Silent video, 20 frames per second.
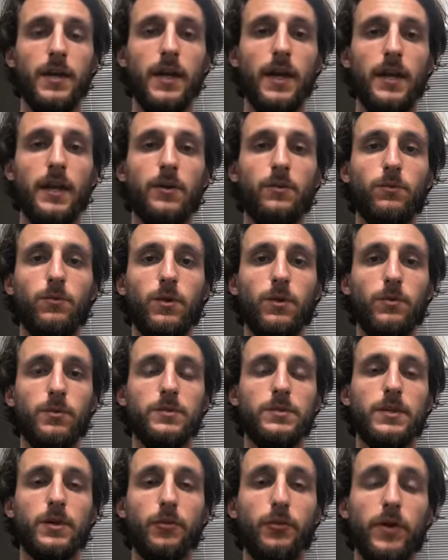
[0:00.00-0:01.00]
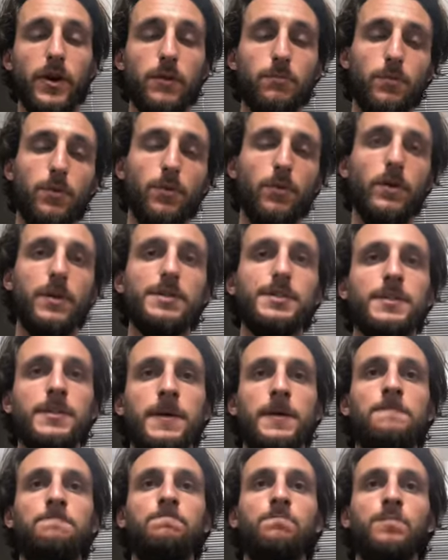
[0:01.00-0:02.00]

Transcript: And what was incredible was